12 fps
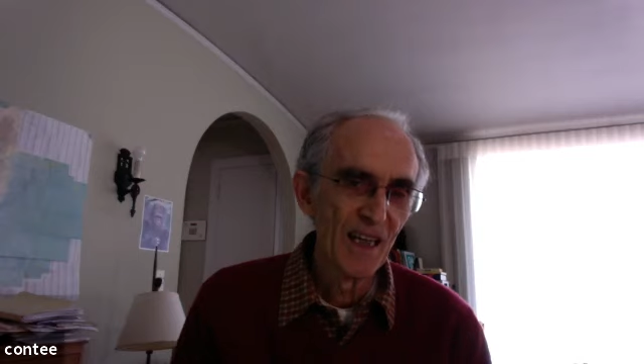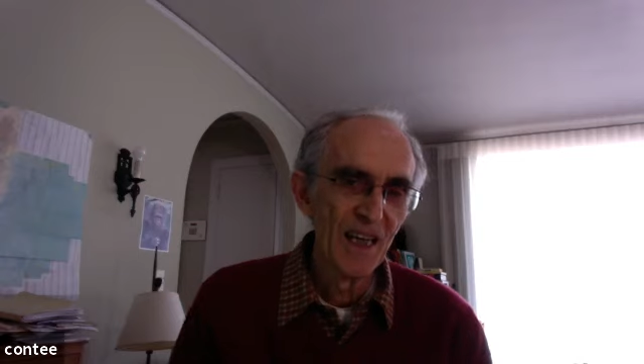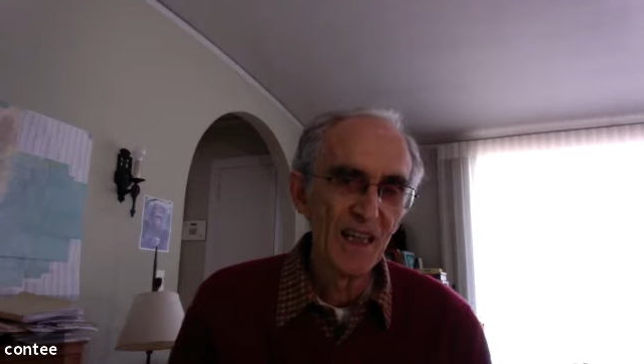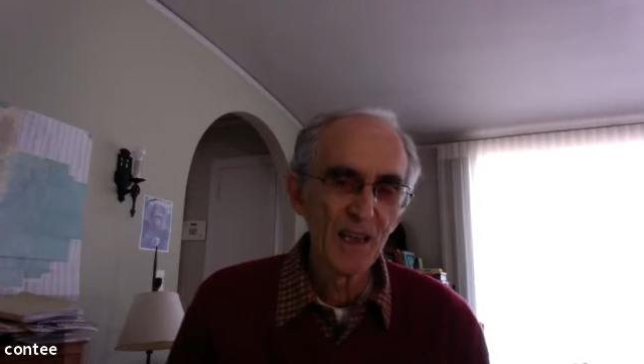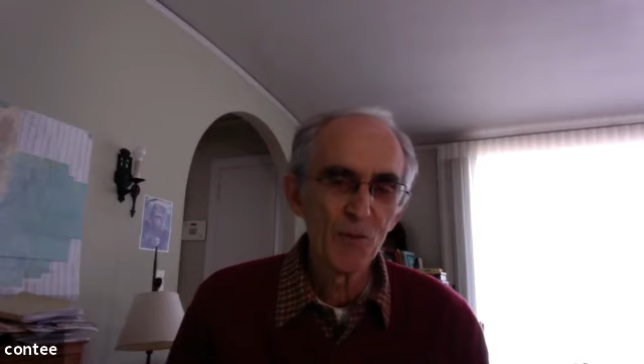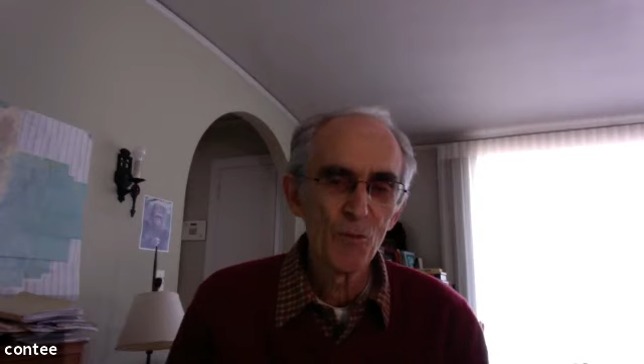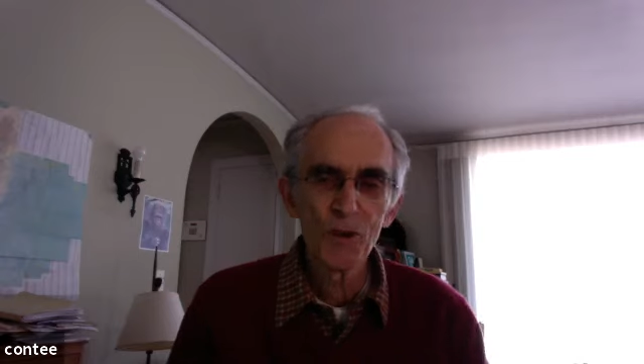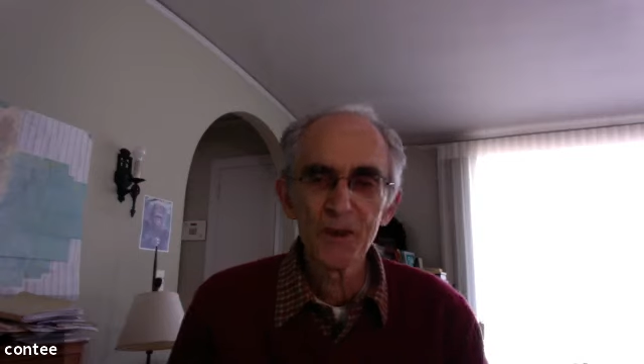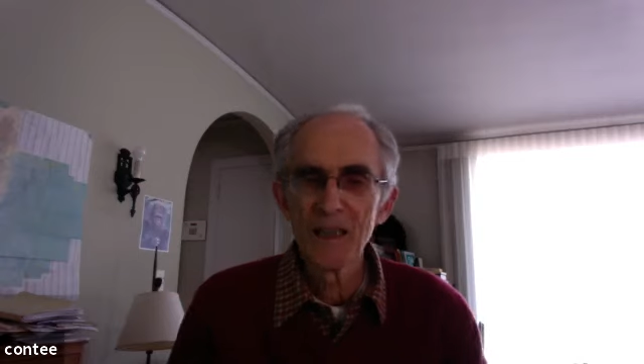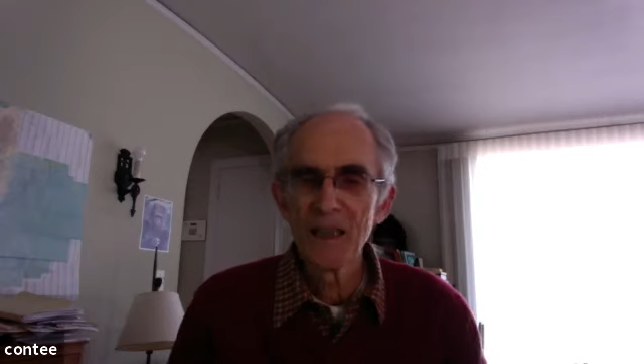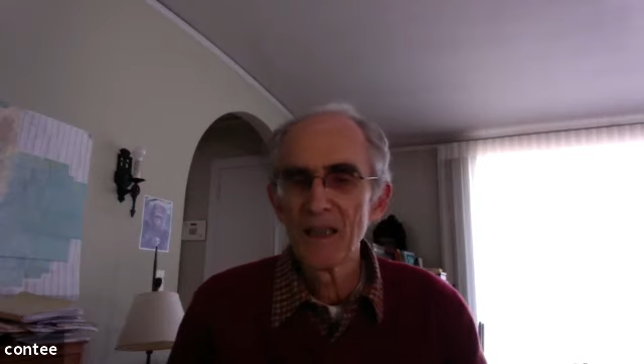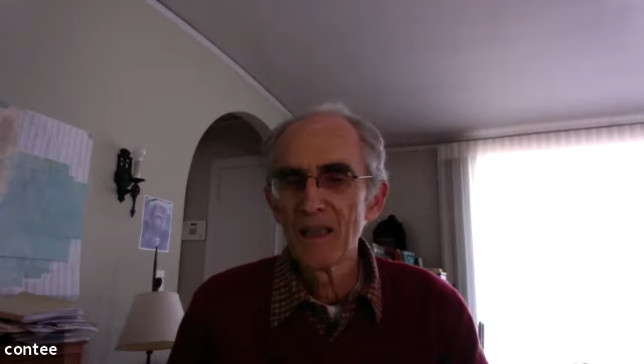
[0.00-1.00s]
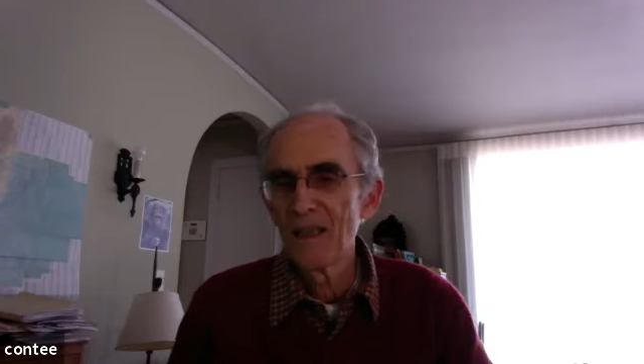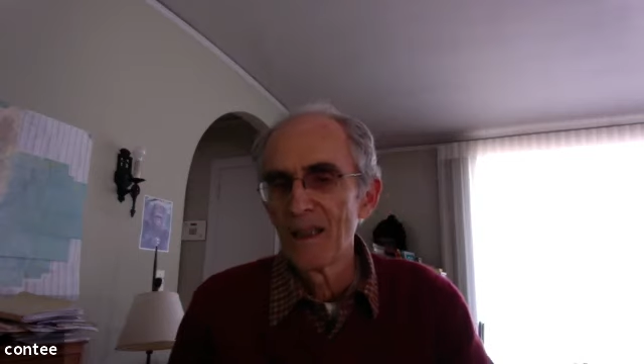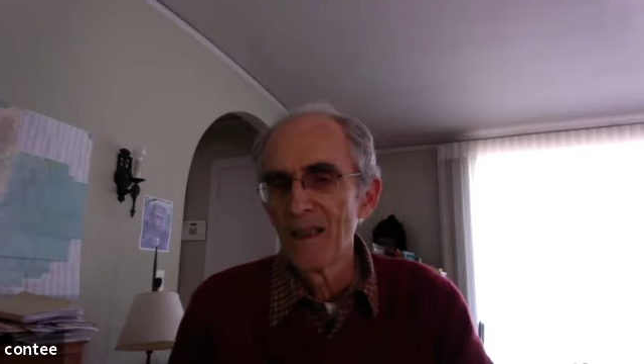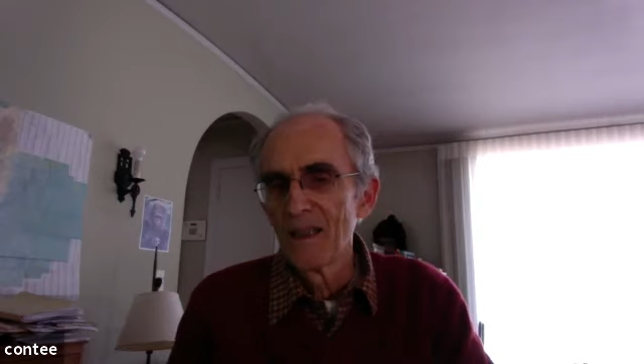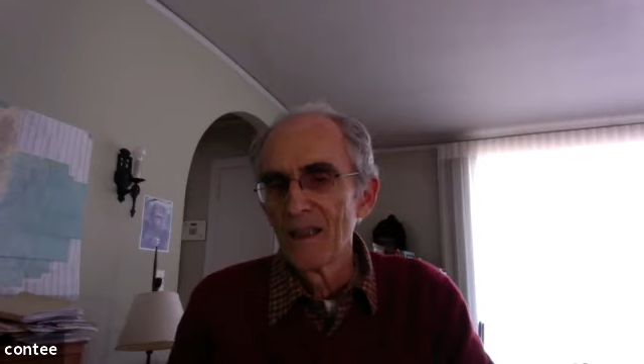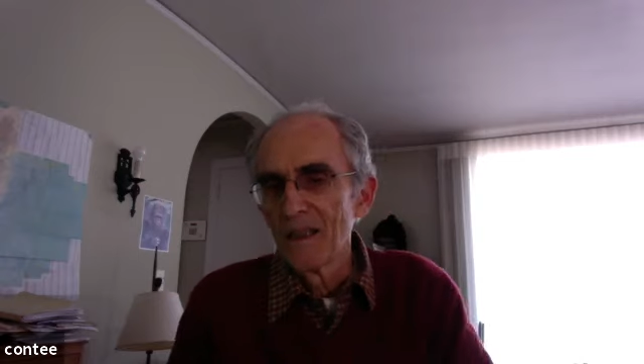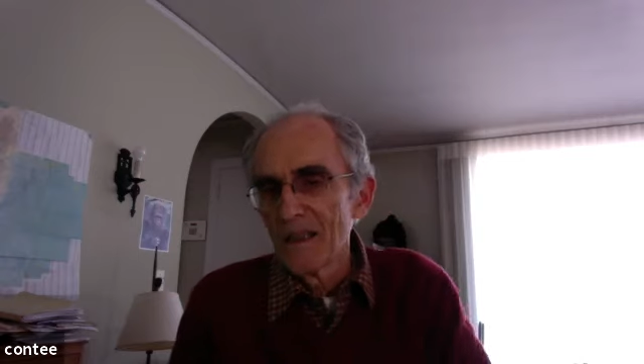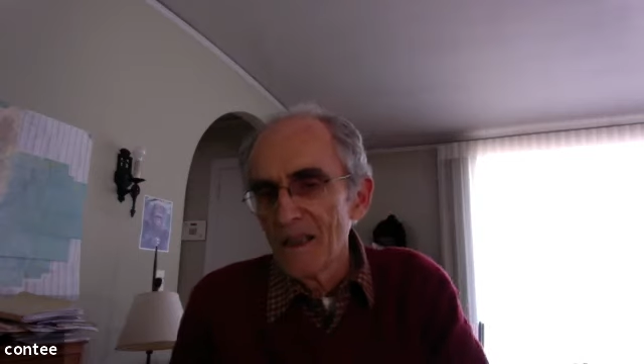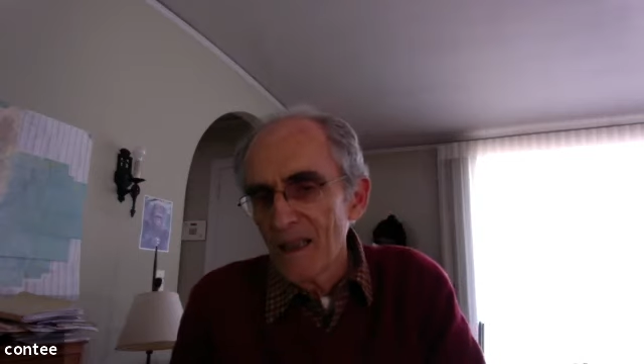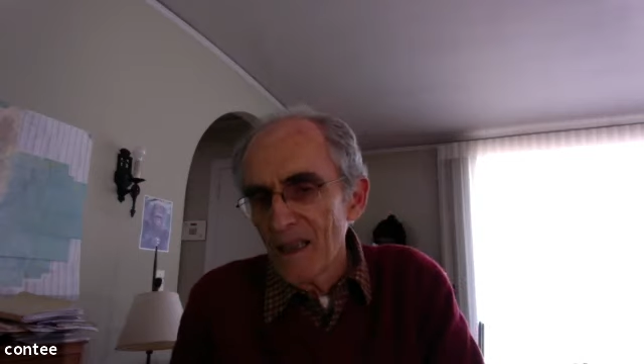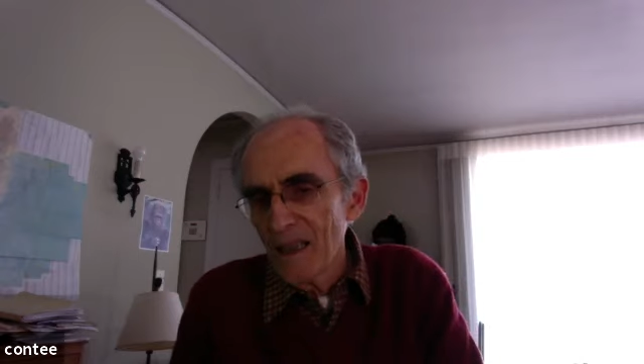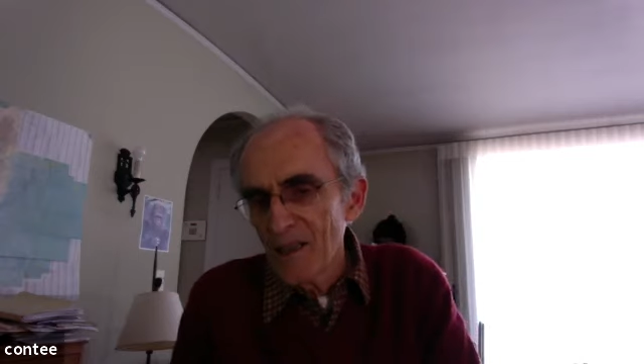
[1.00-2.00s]
and he had worked in
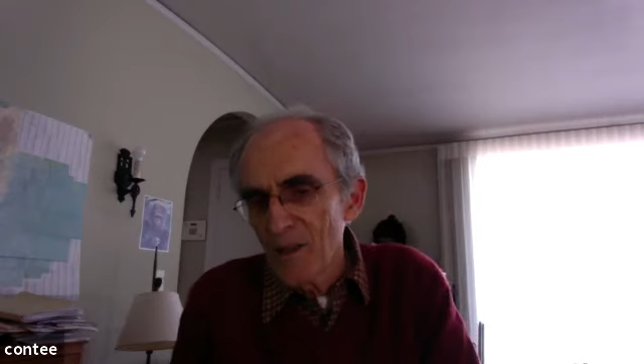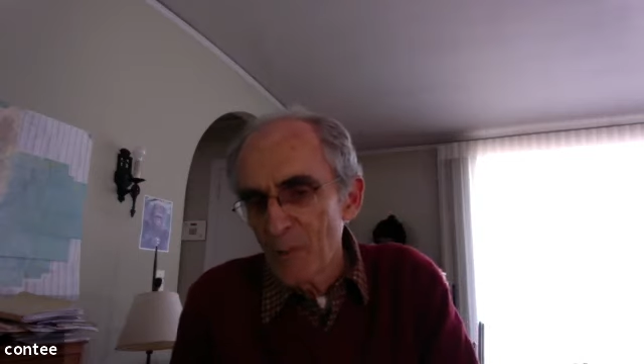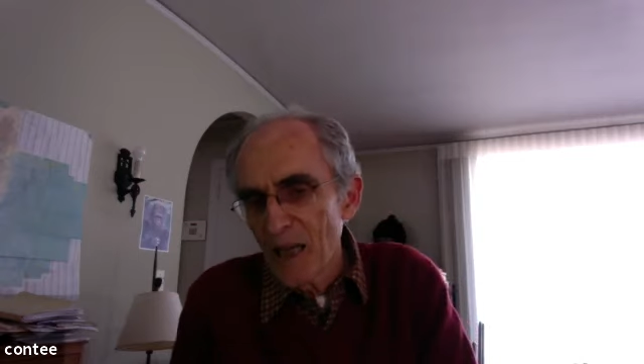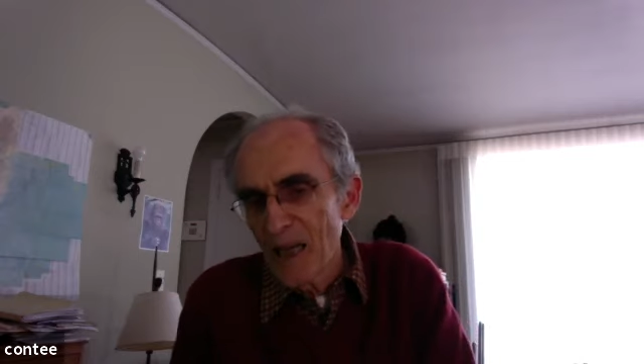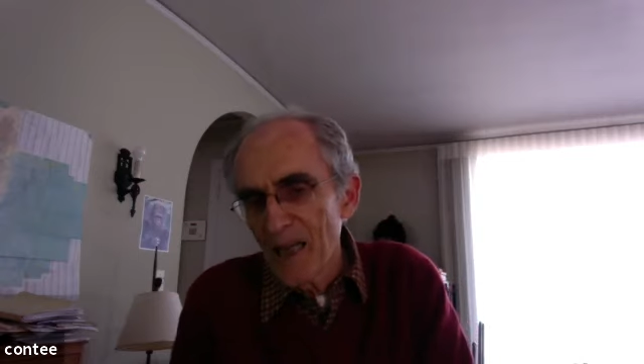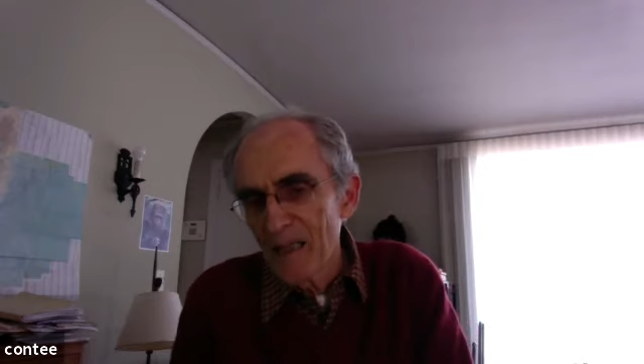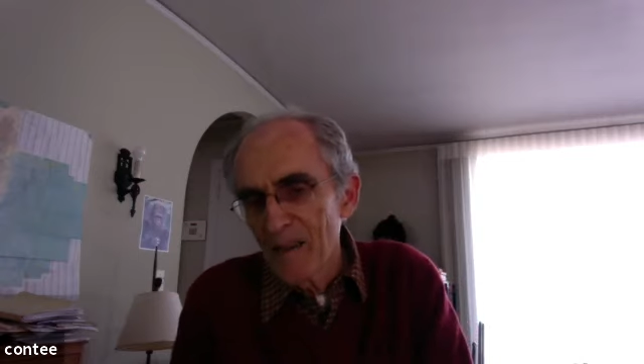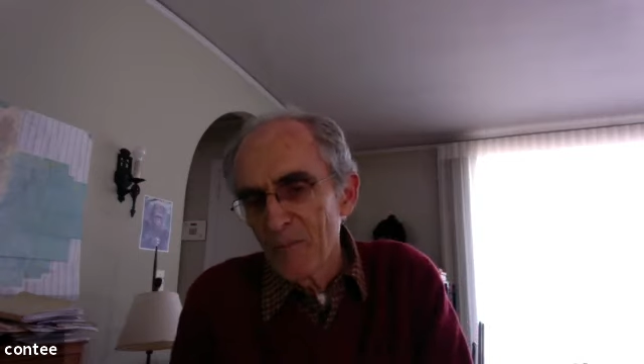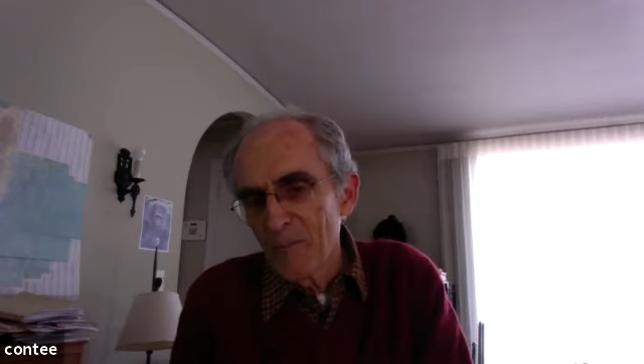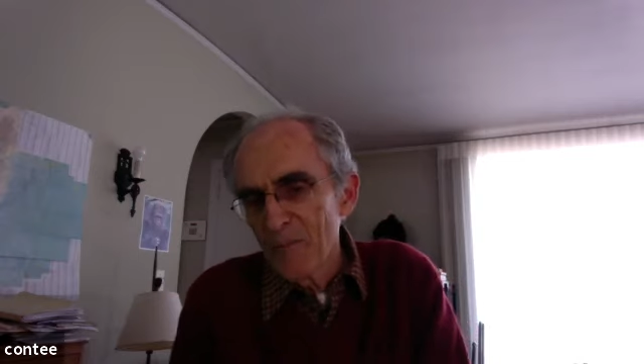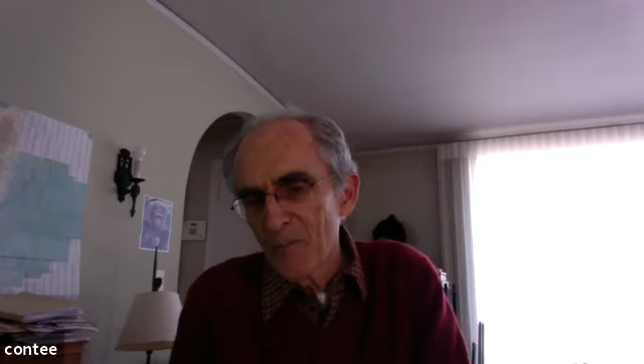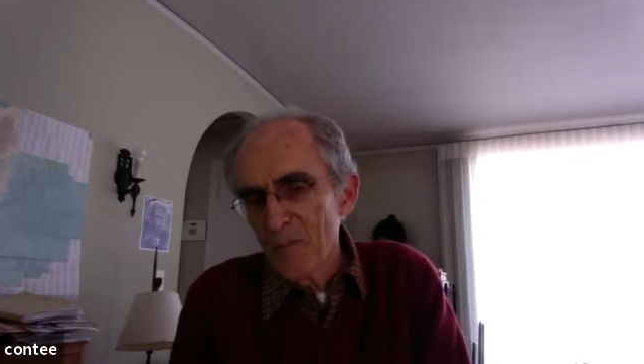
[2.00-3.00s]
Japan